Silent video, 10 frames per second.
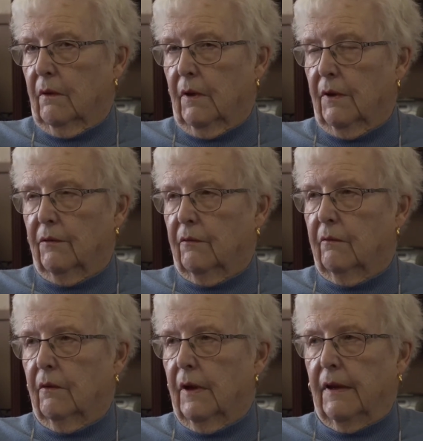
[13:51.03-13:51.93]
his
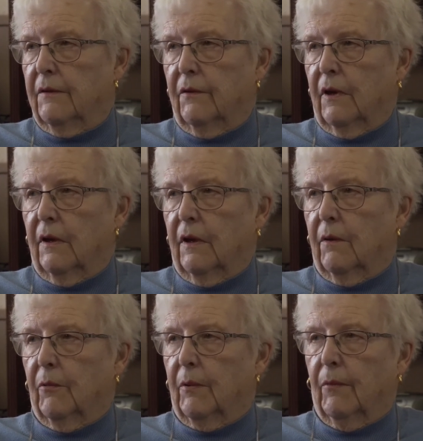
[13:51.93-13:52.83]
legs didn't
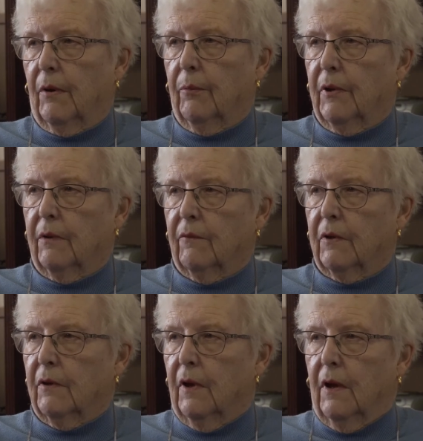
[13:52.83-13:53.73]
keep him up.
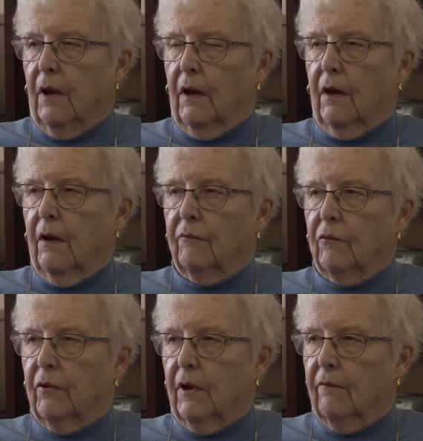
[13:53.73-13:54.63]
I have
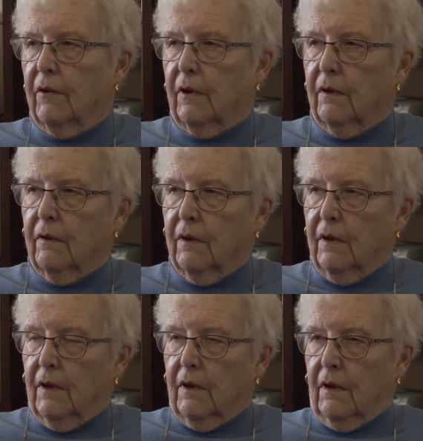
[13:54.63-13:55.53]
to have a
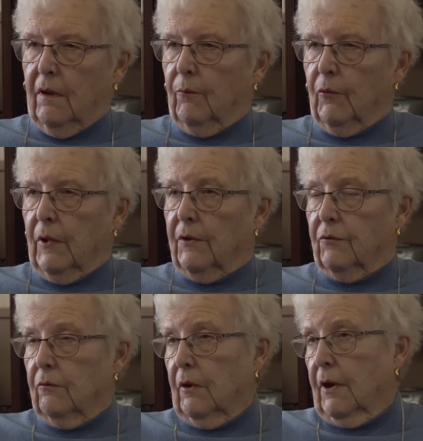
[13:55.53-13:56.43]
ambulance,
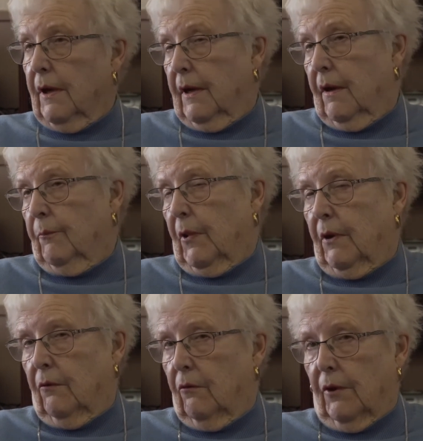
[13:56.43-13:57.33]
or I
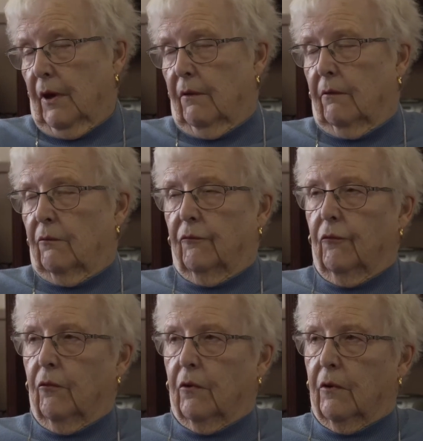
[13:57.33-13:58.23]
know then to
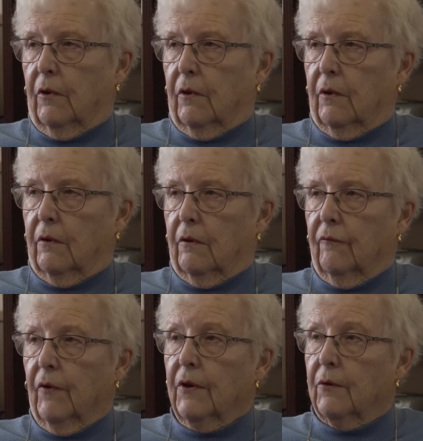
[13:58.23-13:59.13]
phone a
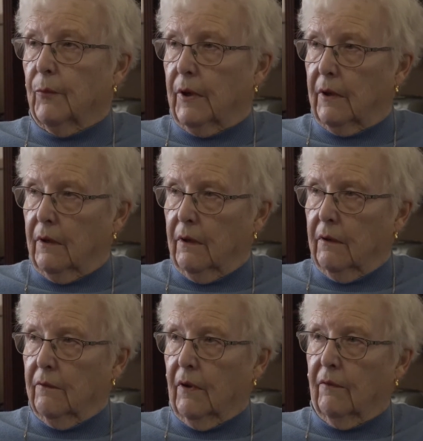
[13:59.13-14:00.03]
fireman.
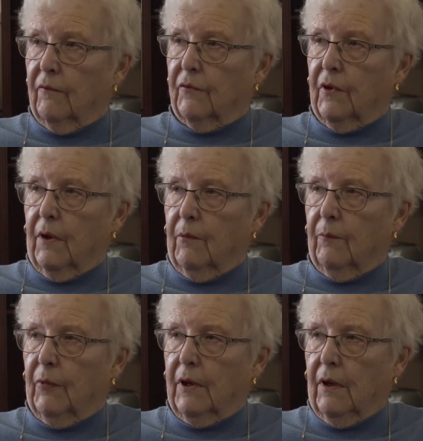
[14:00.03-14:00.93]
Always came
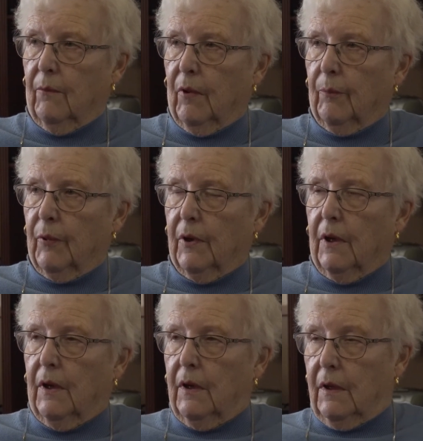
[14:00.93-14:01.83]
and picked him up.
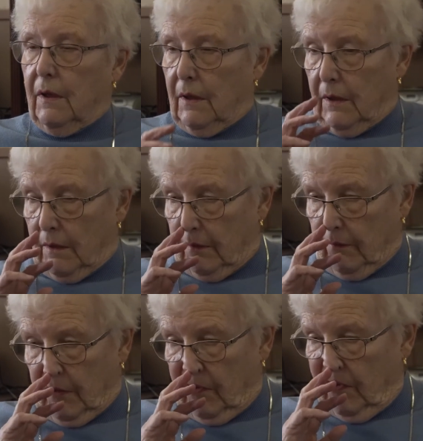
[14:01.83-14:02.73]

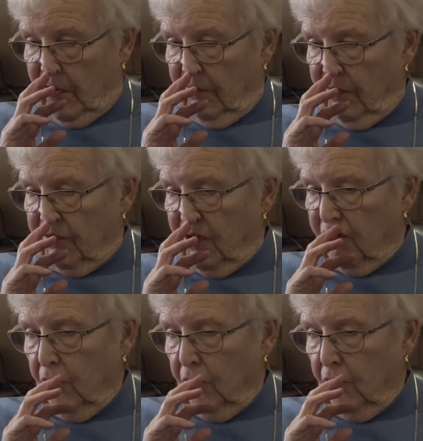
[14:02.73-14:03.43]
He always said,